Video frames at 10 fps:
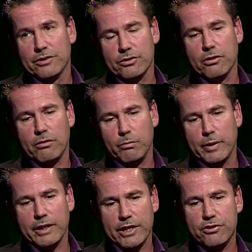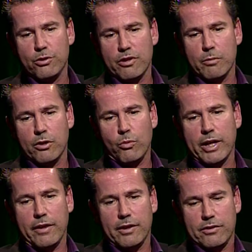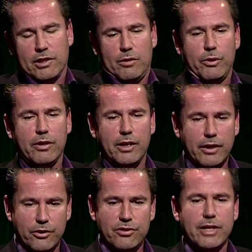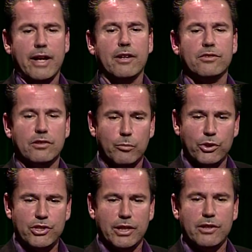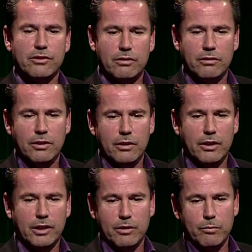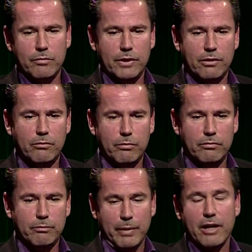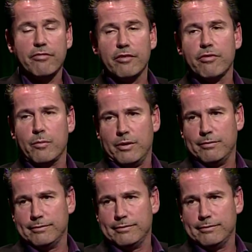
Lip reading: So, but let's do them in a way that the community understands and appreciates and can, you know, benefit from them.